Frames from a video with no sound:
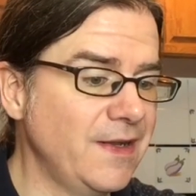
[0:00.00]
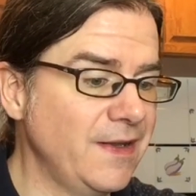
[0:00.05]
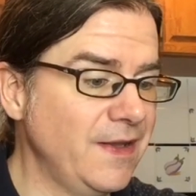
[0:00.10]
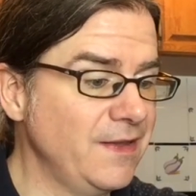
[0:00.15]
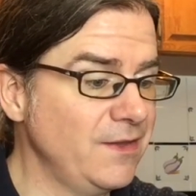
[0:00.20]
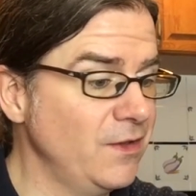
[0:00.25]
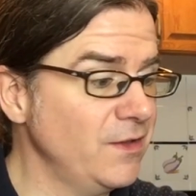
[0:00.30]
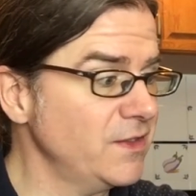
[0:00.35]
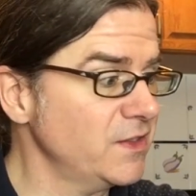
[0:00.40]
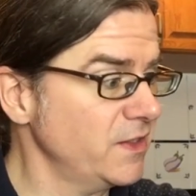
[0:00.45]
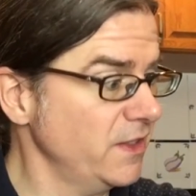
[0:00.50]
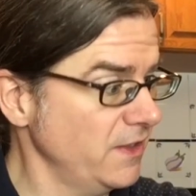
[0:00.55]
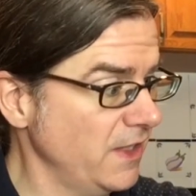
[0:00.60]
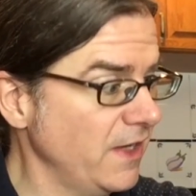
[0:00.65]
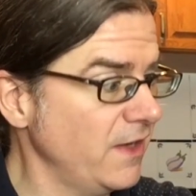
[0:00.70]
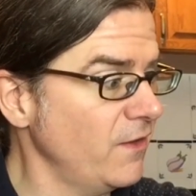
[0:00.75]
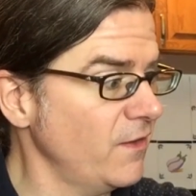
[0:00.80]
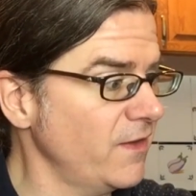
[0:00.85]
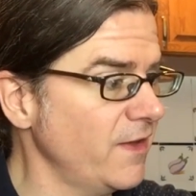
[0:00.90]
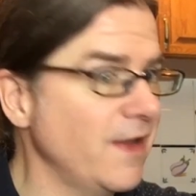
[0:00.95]
it looks,
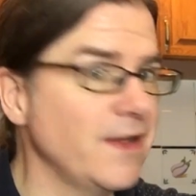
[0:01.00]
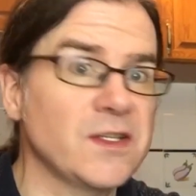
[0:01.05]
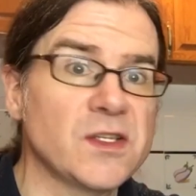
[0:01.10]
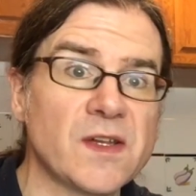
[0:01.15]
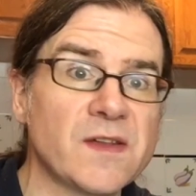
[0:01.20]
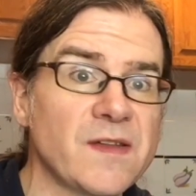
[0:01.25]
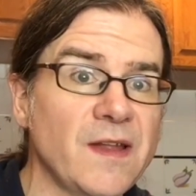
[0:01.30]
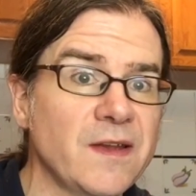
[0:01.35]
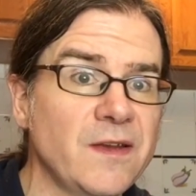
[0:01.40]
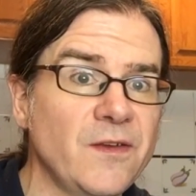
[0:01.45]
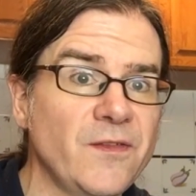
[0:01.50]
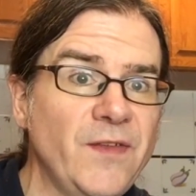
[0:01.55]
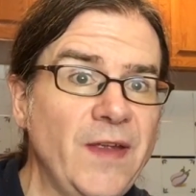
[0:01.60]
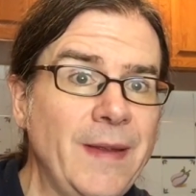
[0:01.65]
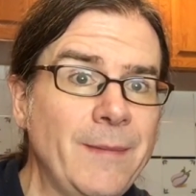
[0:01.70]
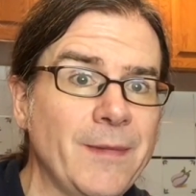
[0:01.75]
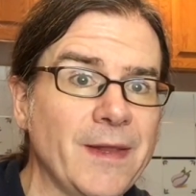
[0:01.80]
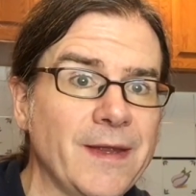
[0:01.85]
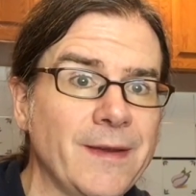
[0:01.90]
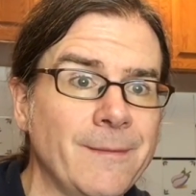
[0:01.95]
like you said, just like your
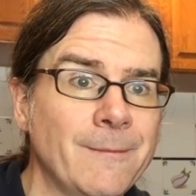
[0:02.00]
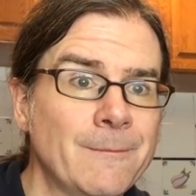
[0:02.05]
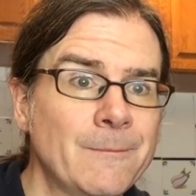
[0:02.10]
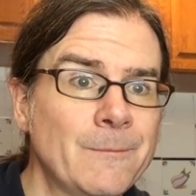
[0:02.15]
family.